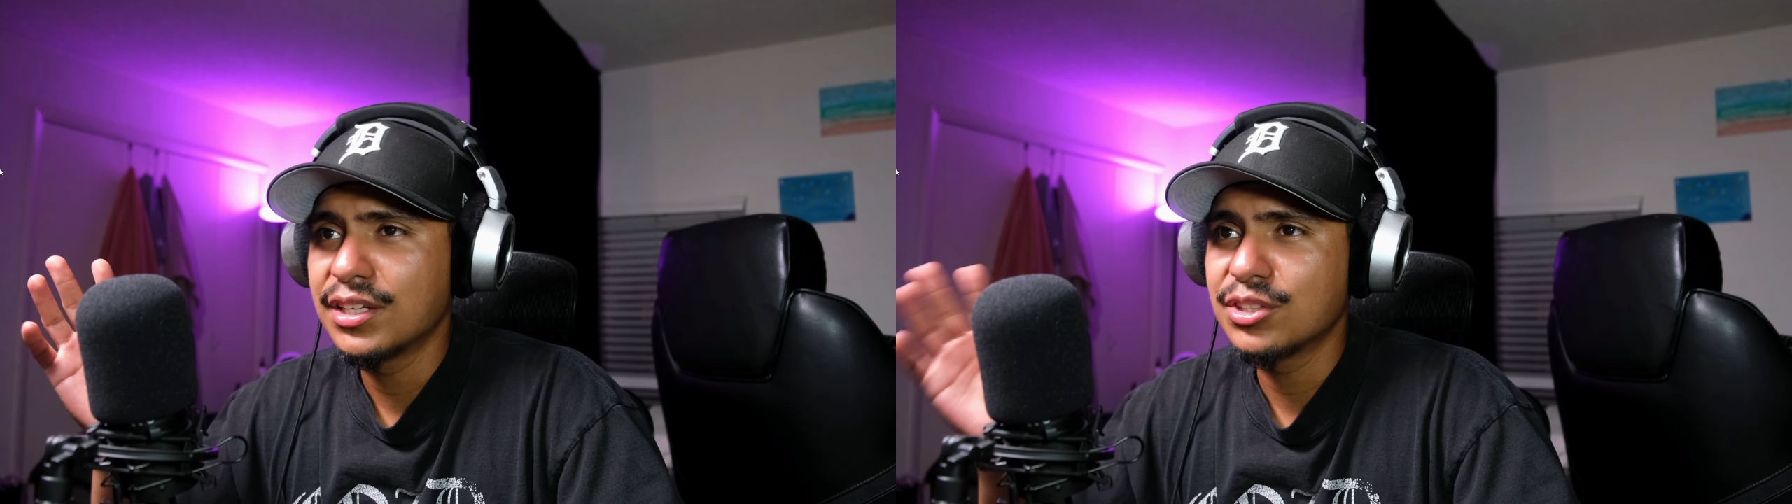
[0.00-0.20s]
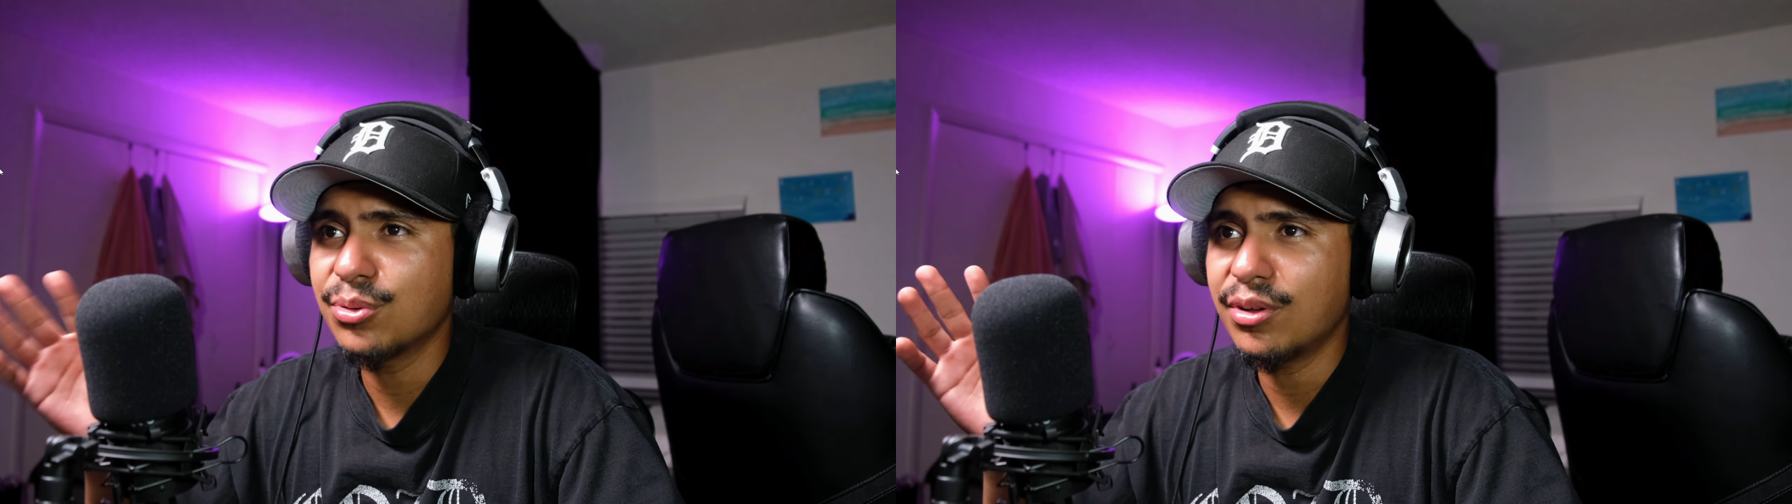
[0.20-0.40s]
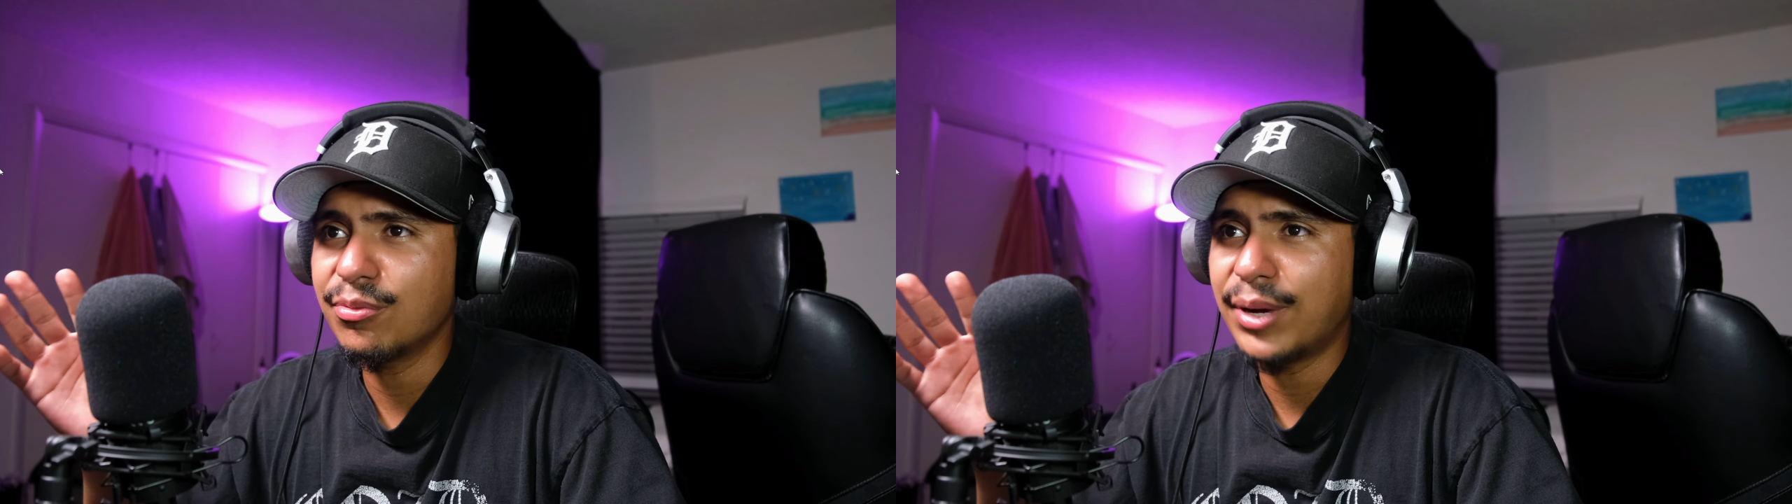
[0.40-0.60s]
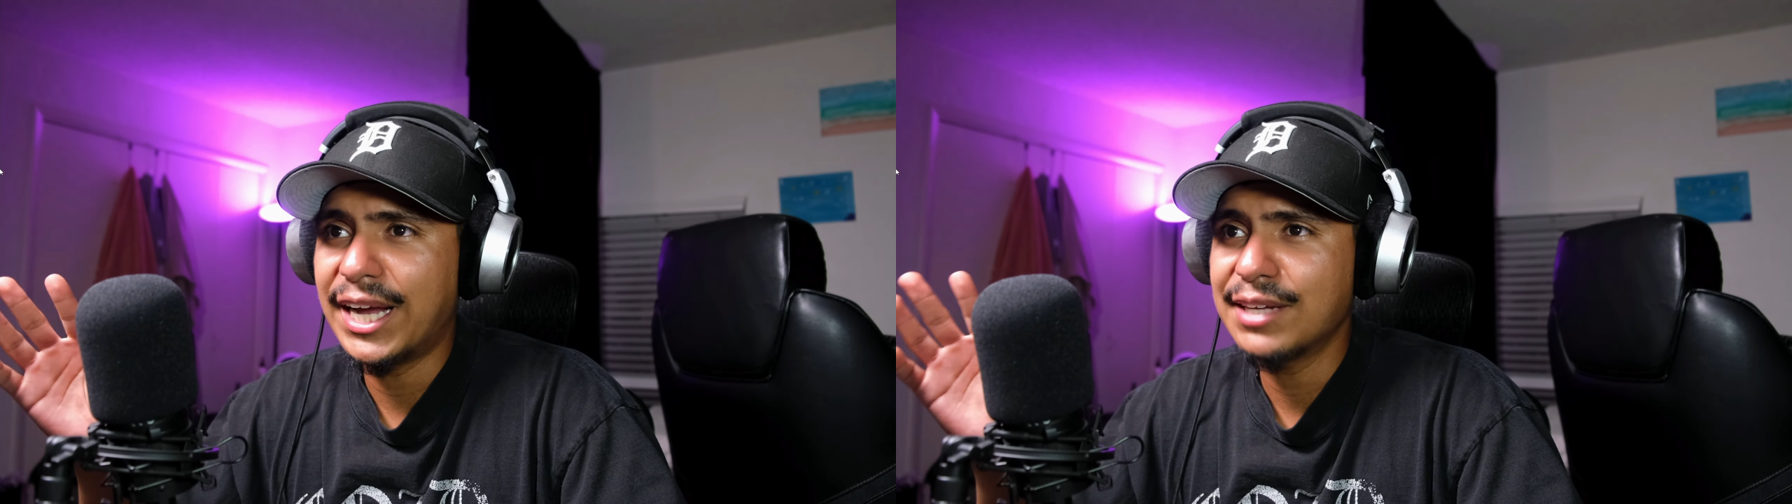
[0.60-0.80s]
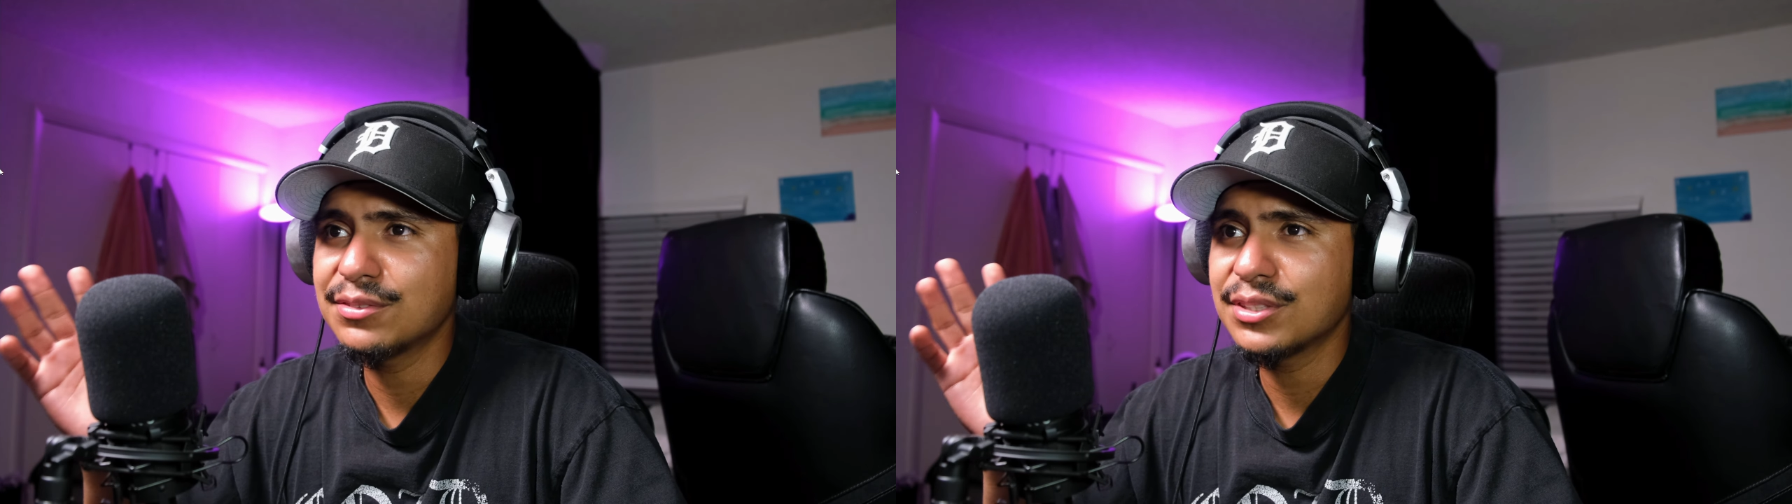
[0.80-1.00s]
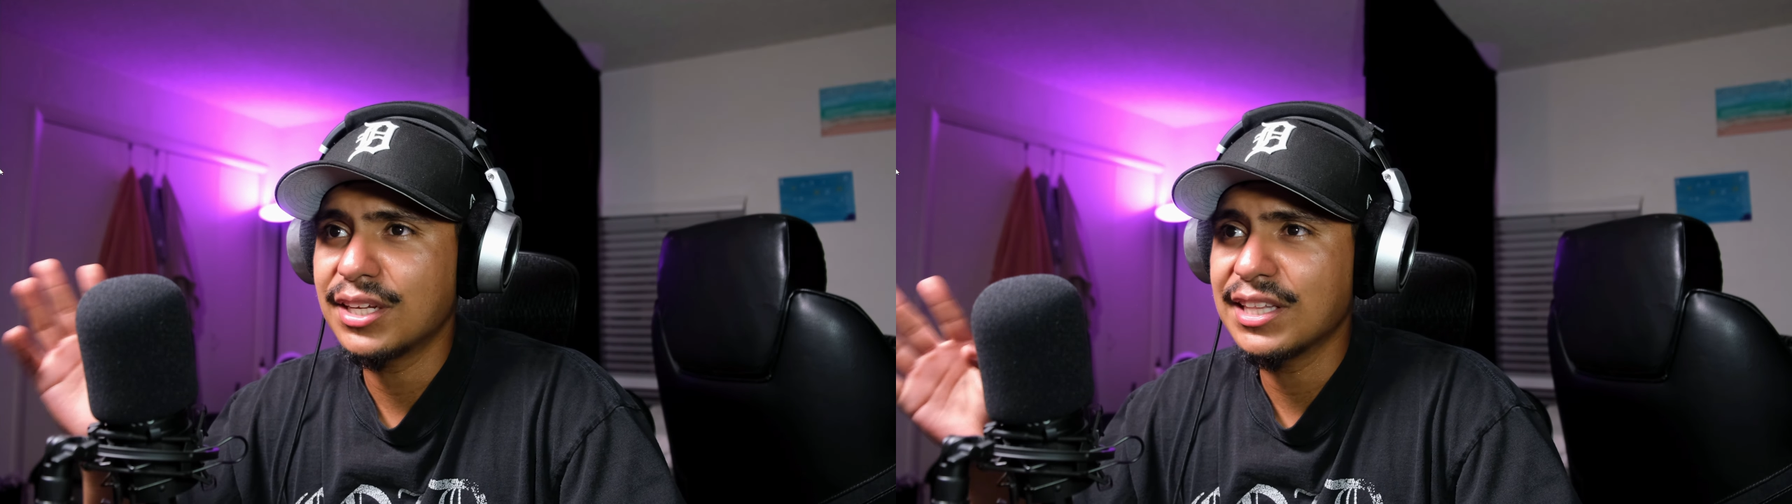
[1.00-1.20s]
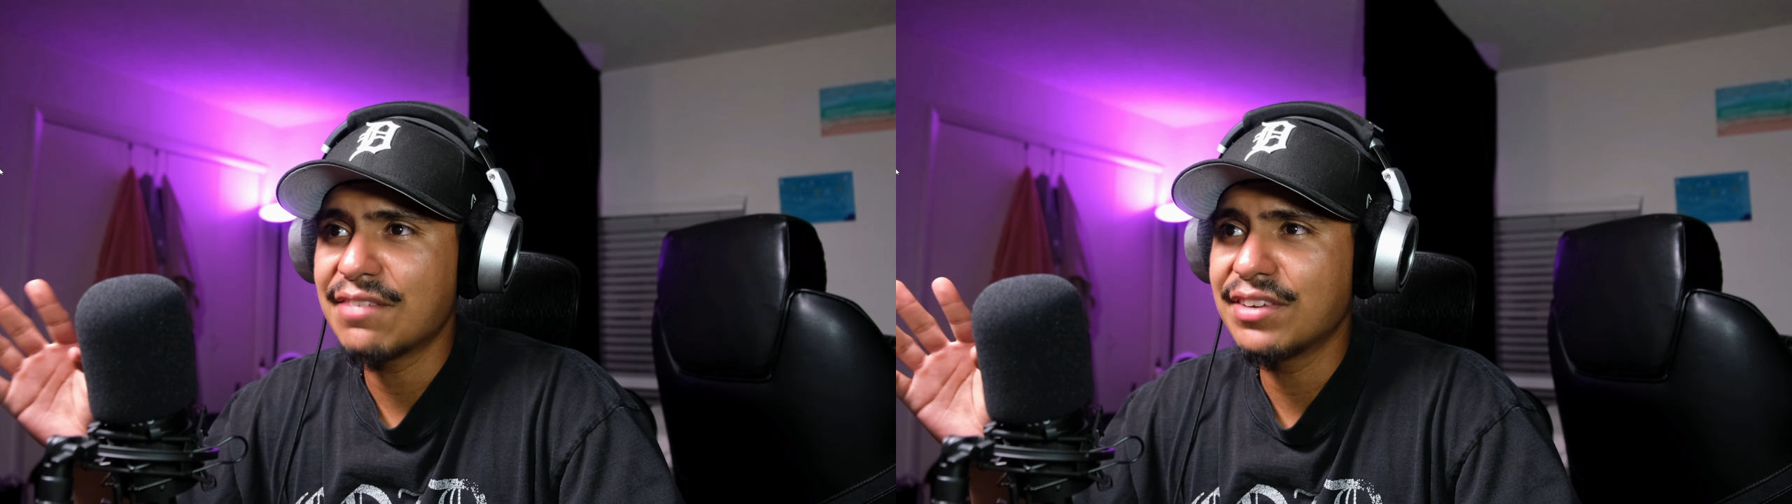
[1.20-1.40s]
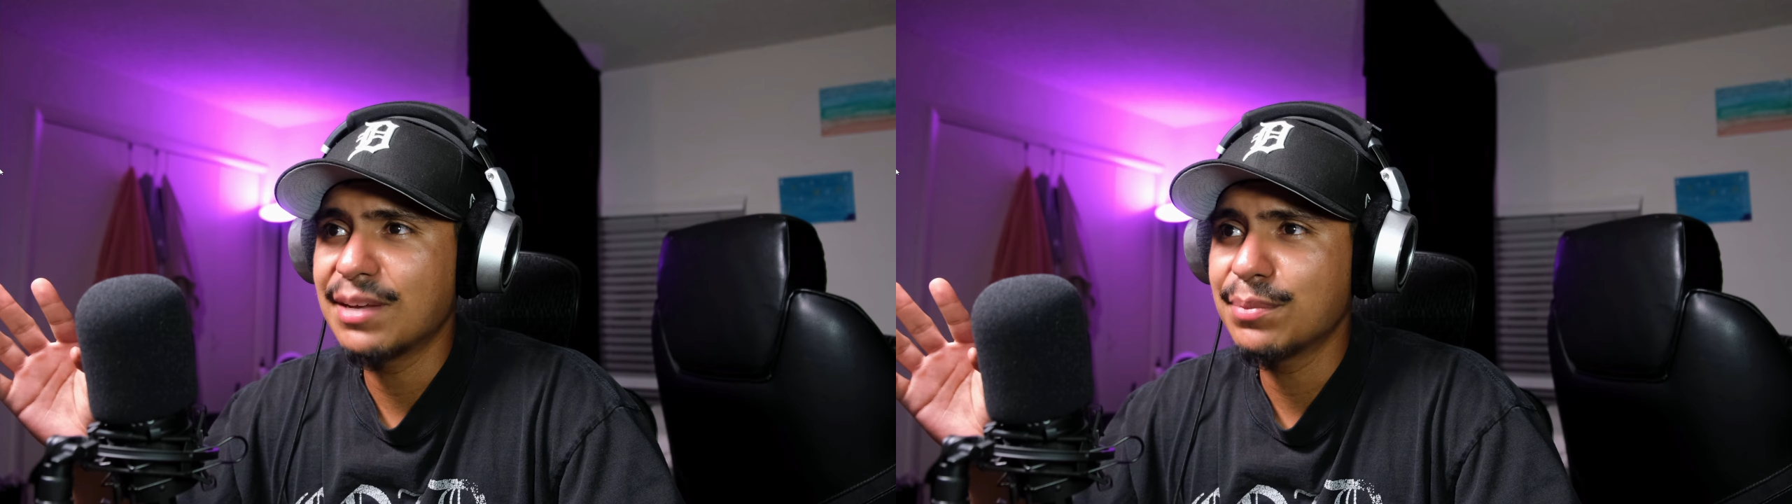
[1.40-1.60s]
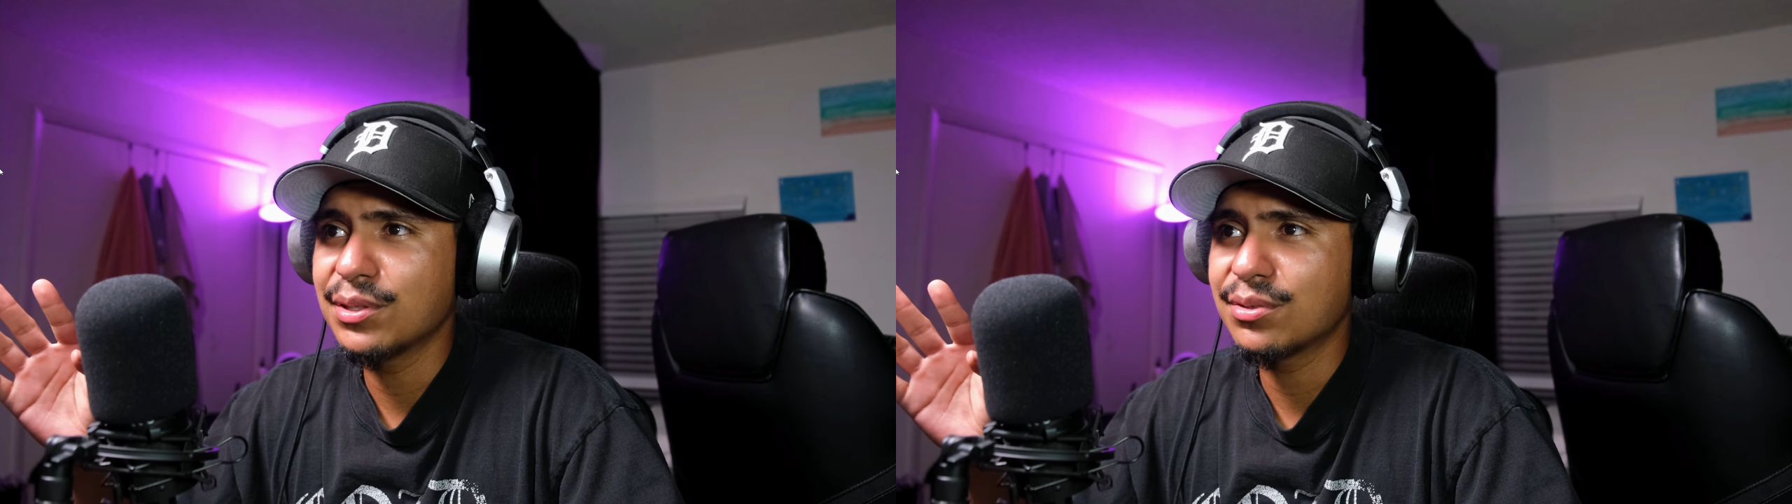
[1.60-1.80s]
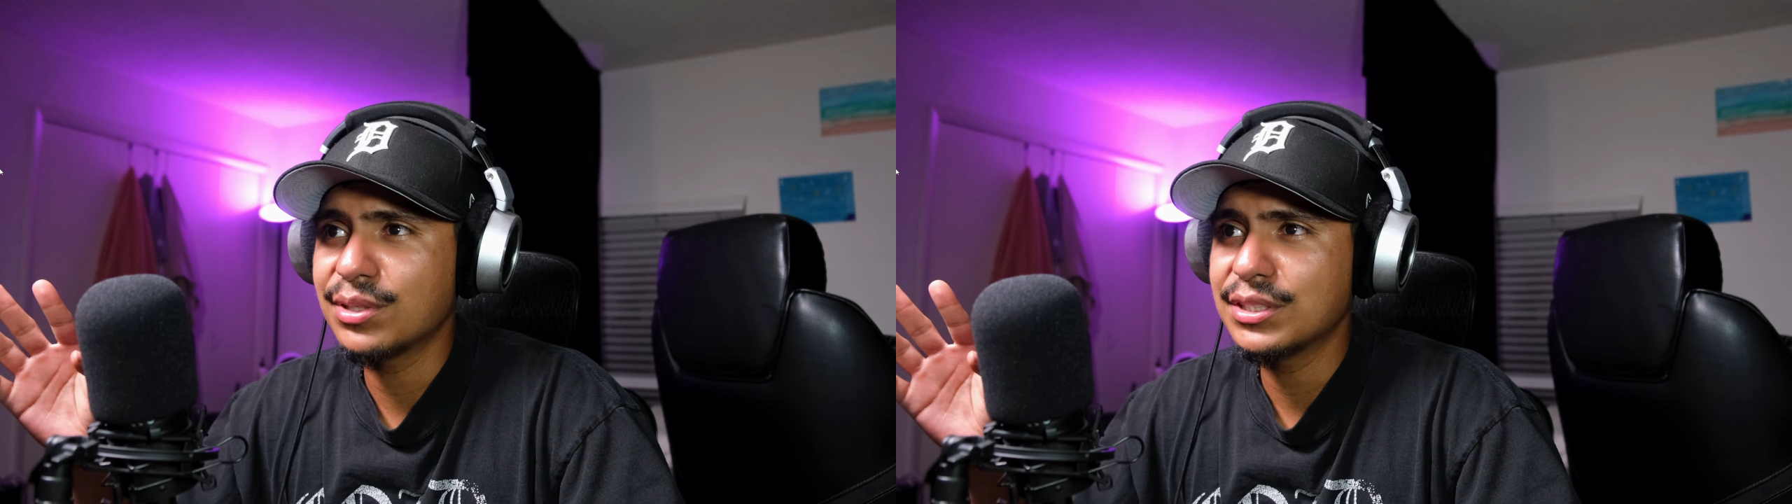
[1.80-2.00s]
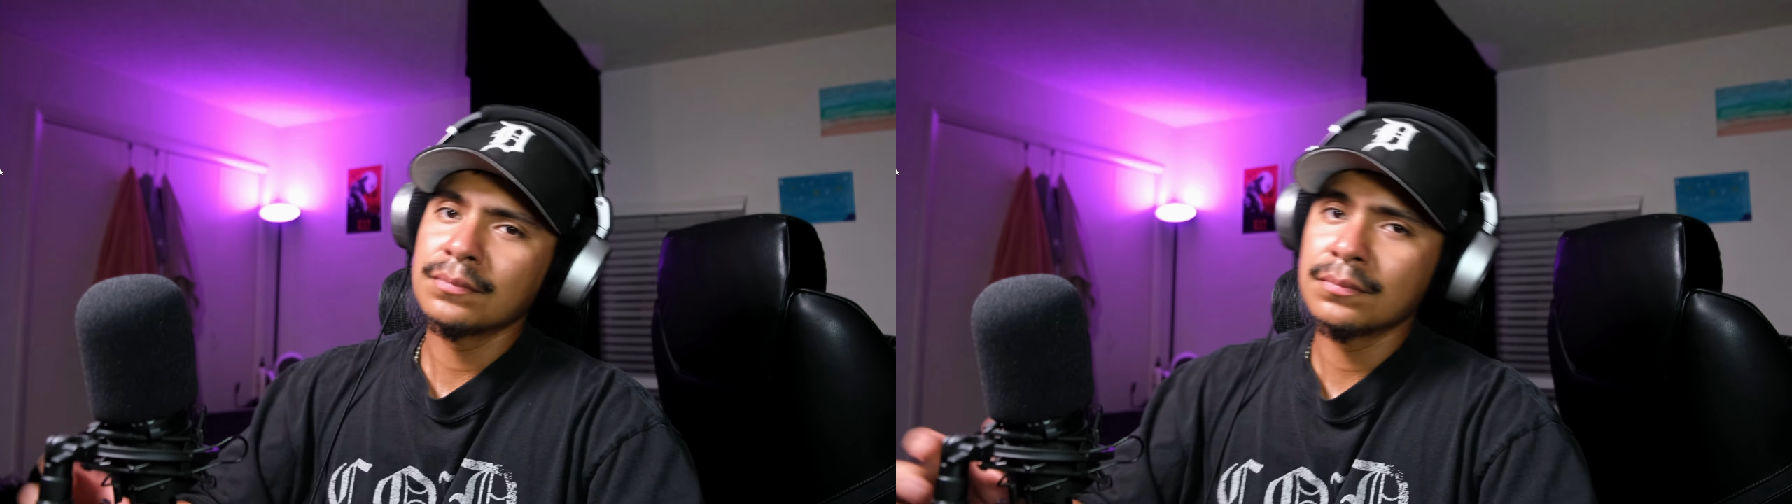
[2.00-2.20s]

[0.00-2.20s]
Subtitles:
12 WAVs, 11 MP3s.